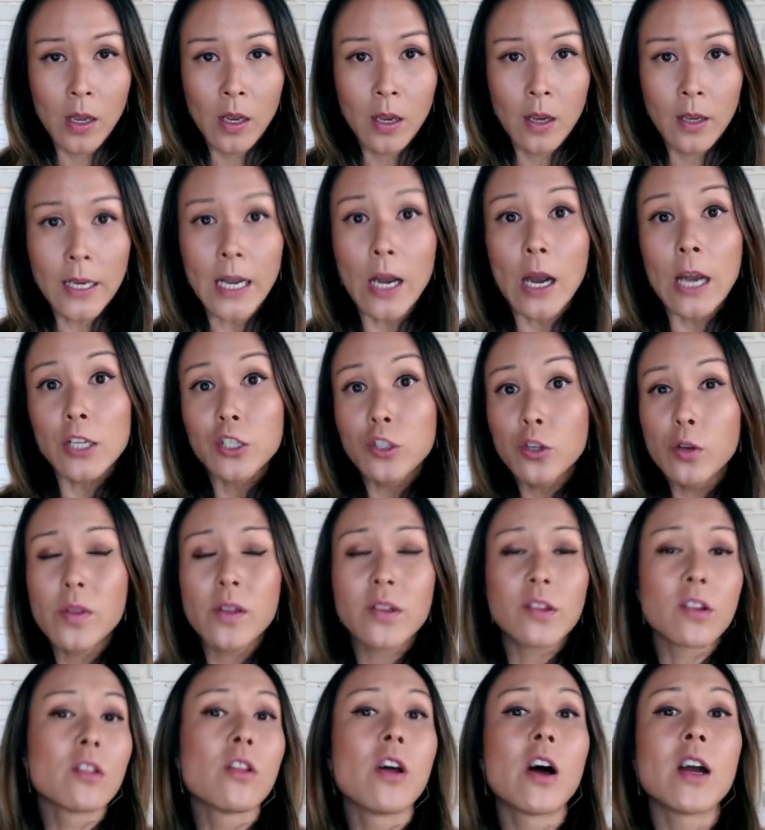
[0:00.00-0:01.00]
Now, I do this
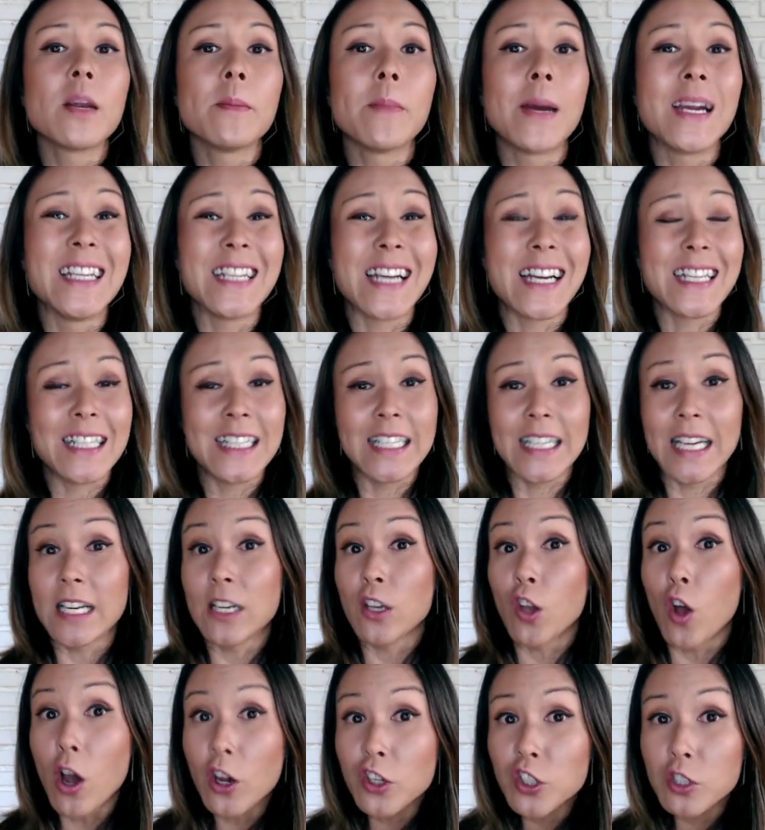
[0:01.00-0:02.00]
a lot in my 90 day
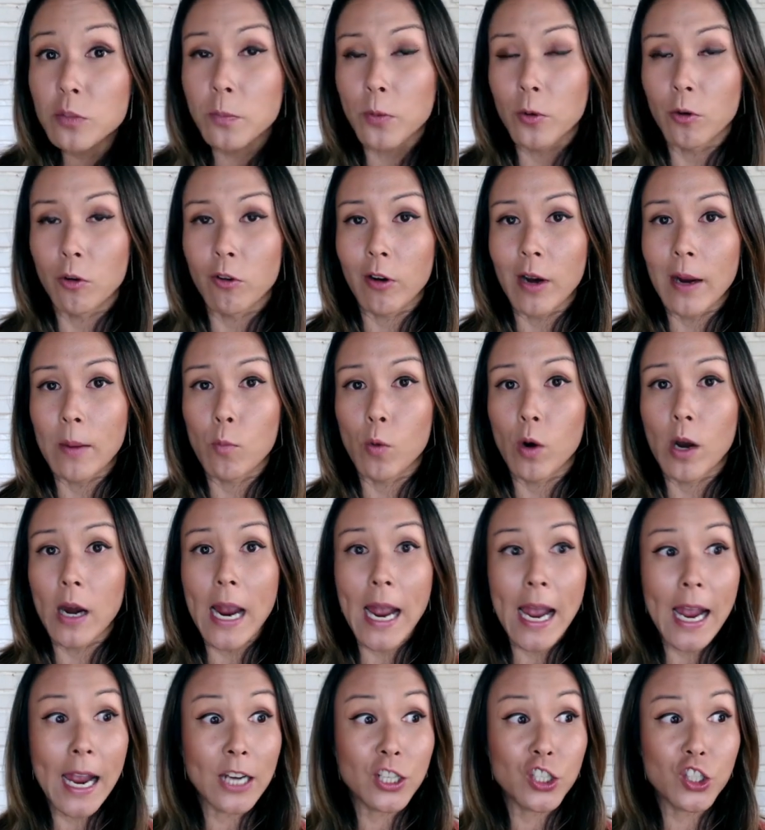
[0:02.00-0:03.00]
launch program where I
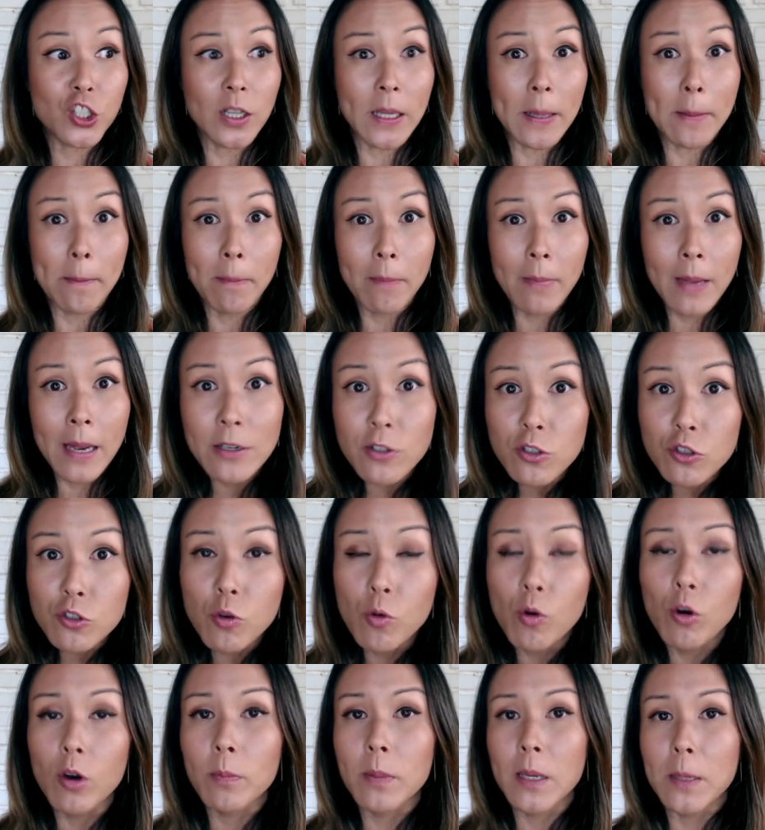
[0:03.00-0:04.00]
actually
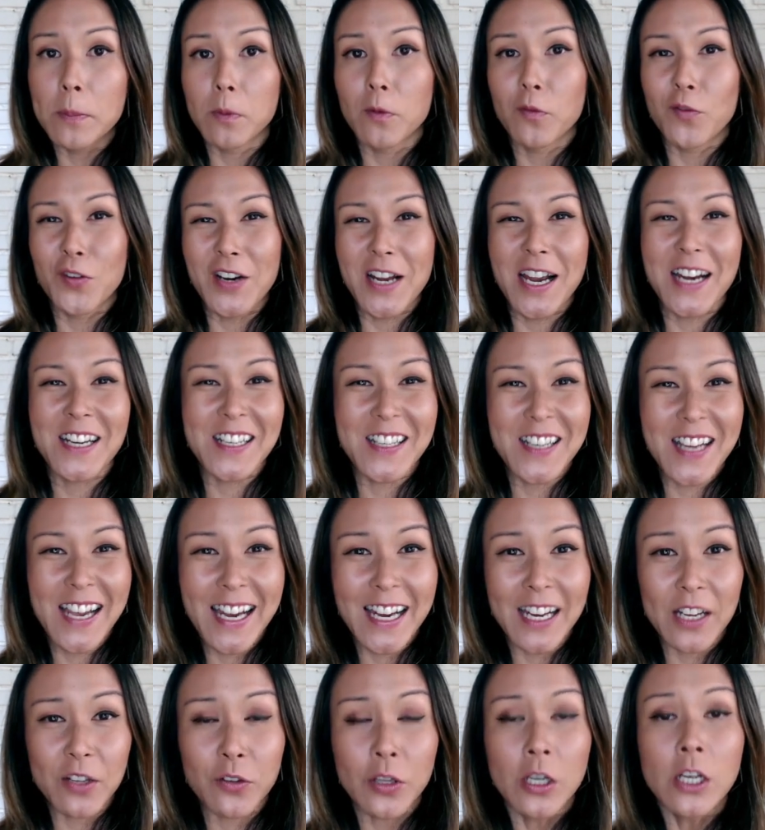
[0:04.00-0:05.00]
mentor people for 90
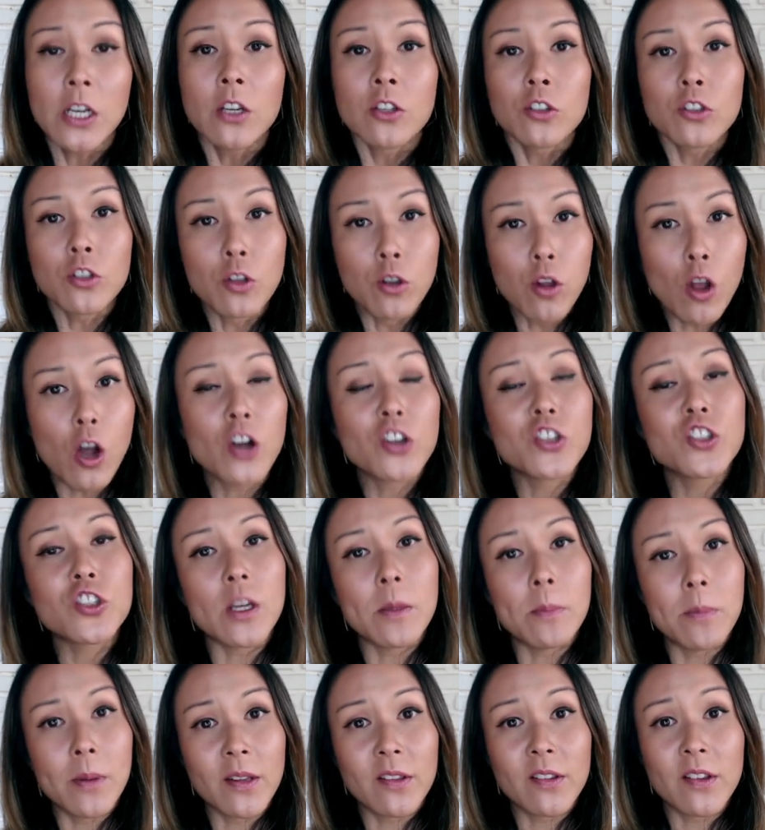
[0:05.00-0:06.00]
days to launch a
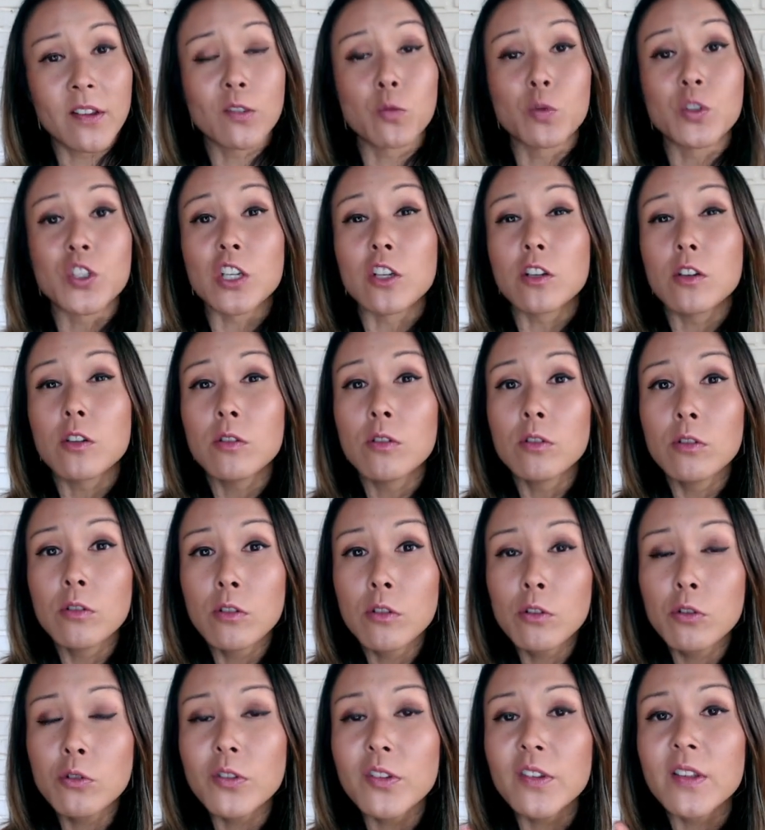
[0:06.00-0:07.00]
business which
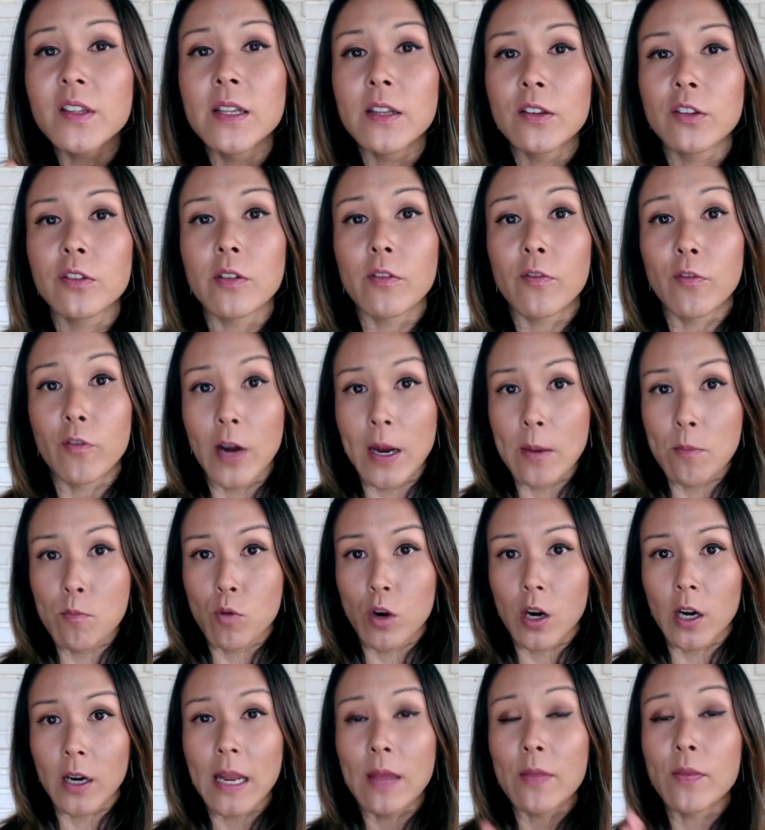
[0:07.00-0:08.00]
includes this
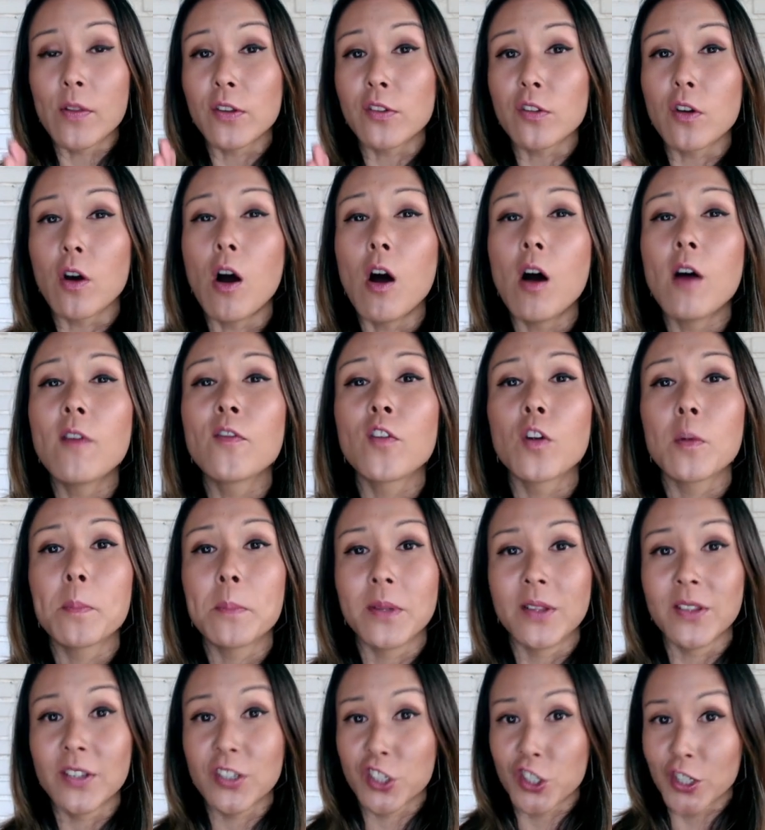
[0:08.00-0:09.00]
framework and this offer
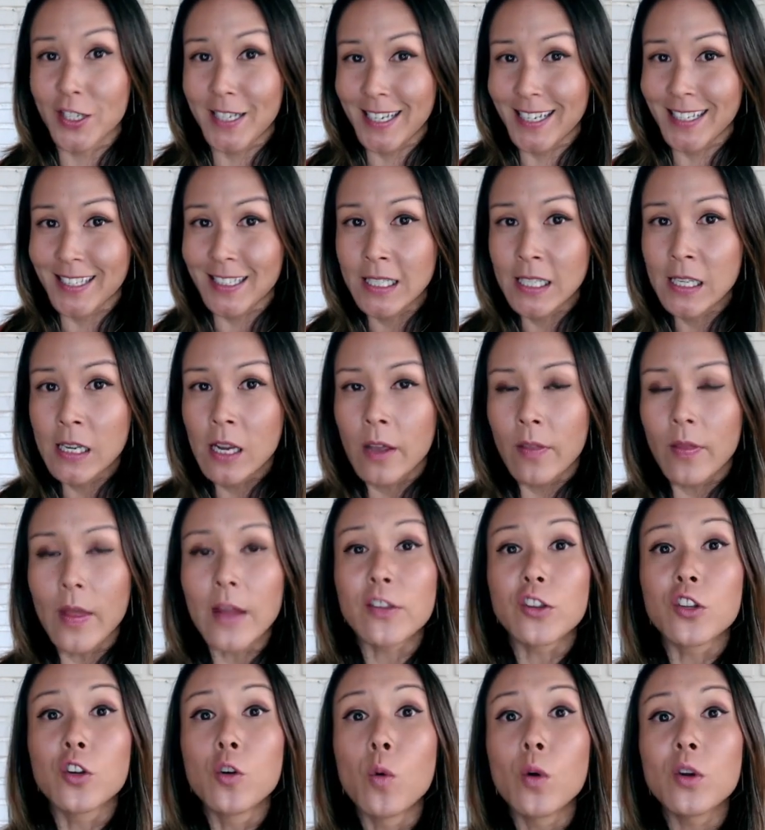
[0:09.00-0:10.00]
positioning that's
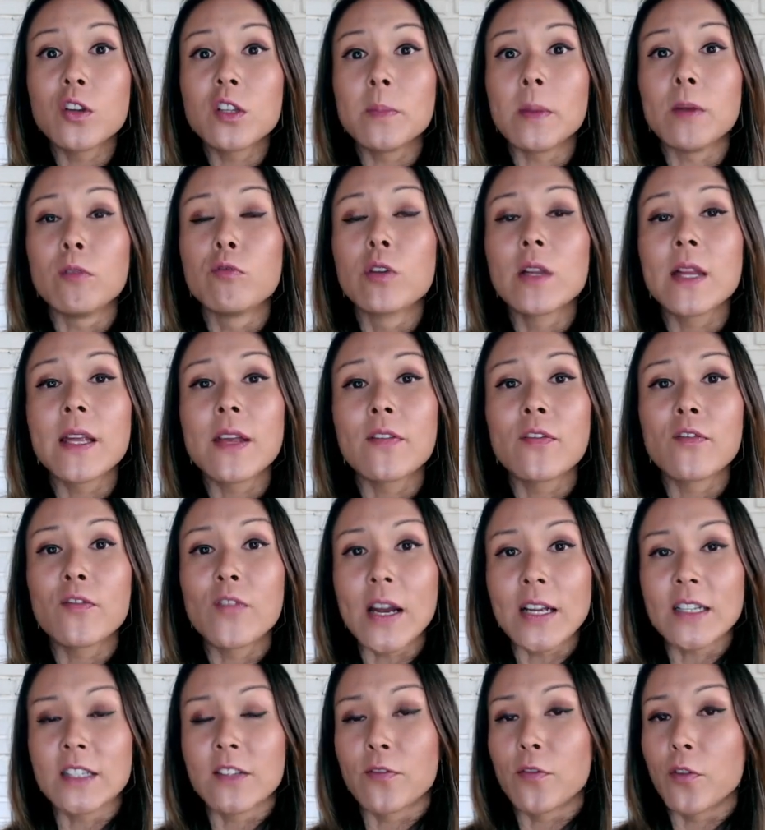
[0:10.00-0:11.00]
going to be really
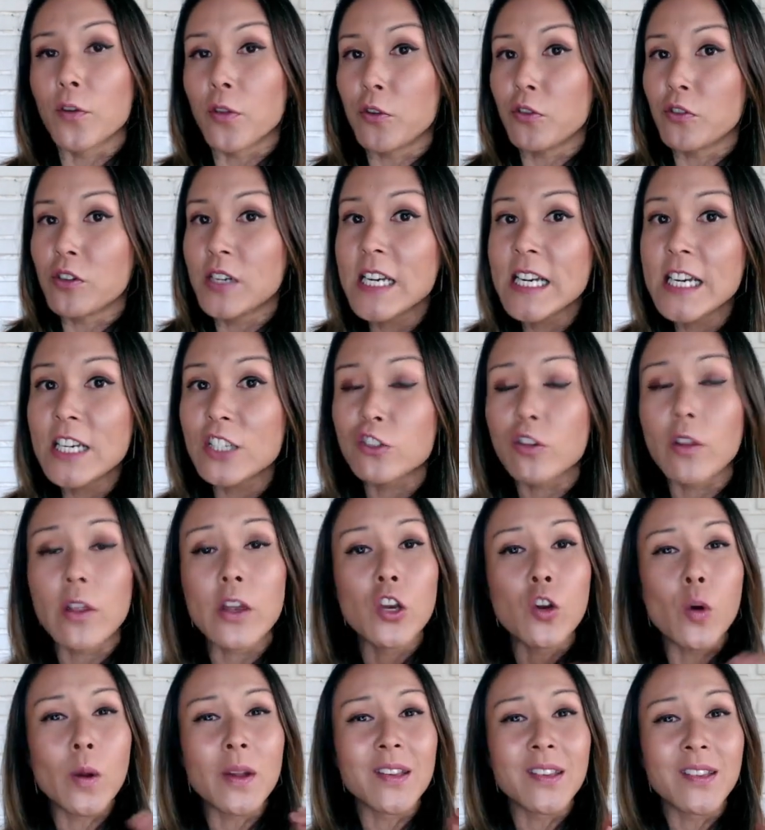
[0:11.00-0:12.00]
effective for their niche so they
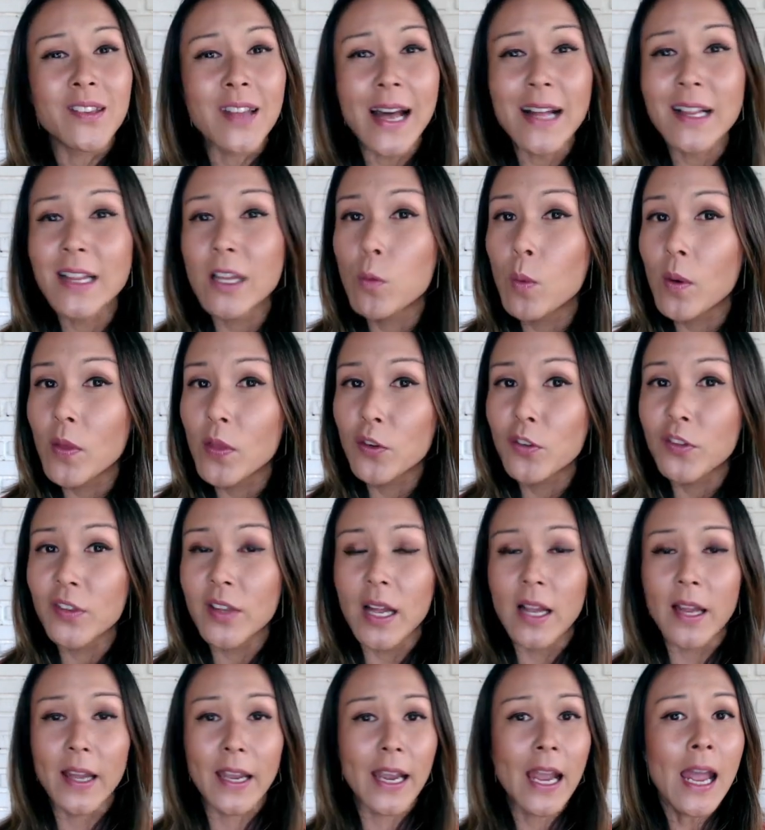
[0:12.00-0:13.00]
know exactly what they're
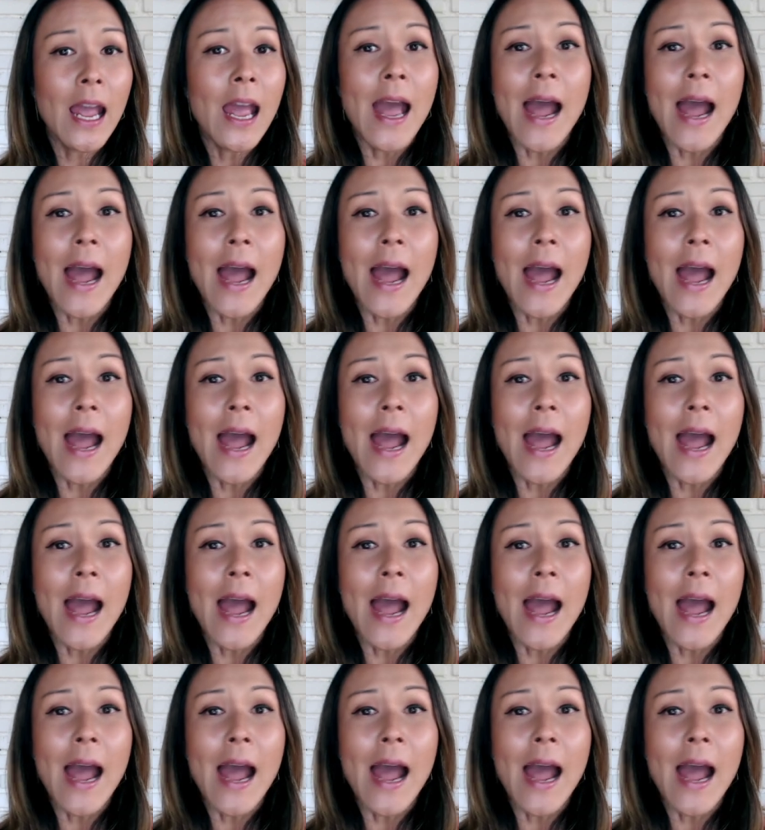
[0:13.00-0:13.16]
selling,